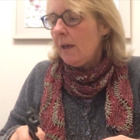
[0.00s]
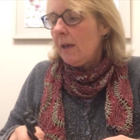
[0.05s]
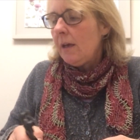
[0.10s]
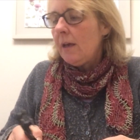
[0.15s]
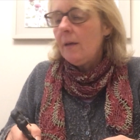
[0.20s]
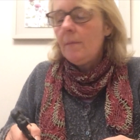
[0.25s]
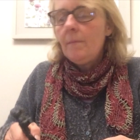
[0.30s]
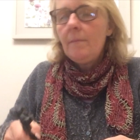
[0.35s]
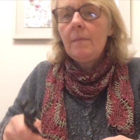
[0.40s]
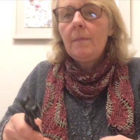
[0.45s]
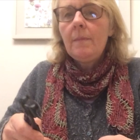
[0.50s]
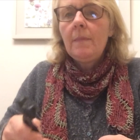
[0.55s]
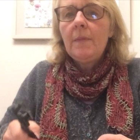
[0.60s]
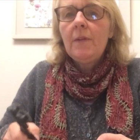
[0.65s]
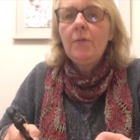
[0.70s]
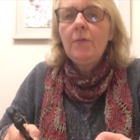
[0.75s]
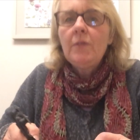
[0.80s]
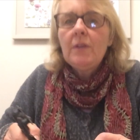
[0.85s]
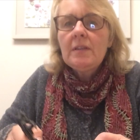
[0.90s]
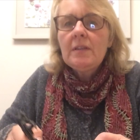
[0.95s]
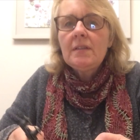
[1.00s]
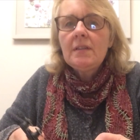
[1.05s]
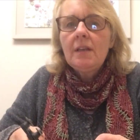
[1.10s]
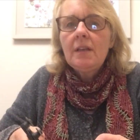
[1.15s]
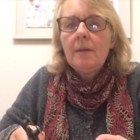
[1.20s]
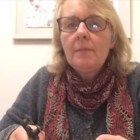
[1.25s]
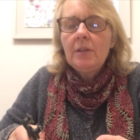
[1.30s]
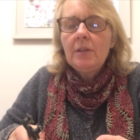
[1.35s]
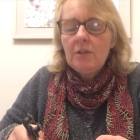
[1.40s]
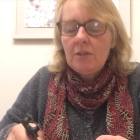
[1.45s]
the first thing
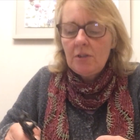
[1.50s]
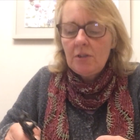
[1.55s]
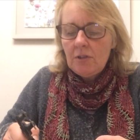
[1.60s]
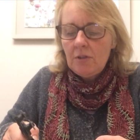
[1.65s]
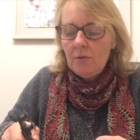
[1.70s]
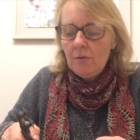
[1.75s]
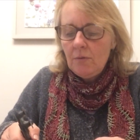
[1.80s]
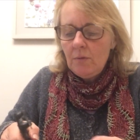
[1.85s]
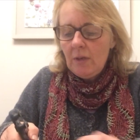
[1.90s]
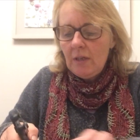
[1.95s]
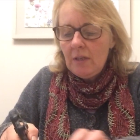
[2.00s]
I'm going to do